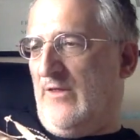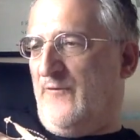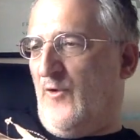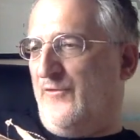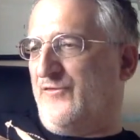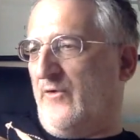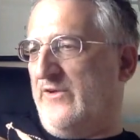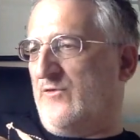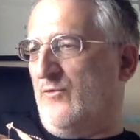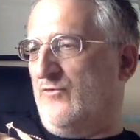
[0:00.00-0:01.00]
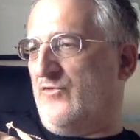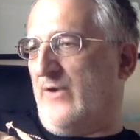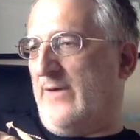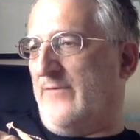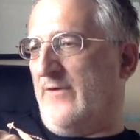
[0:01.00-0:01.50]
The fourth story is called
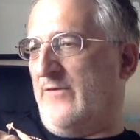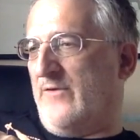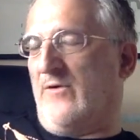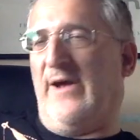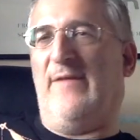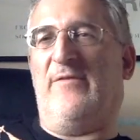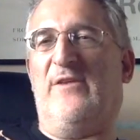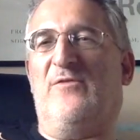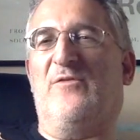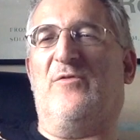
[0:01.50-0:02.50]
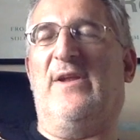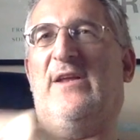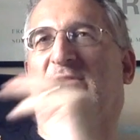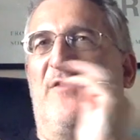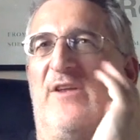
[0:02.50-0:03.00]
Triumph Over the Grave, and this was
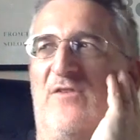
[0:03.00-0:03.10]
really interesting.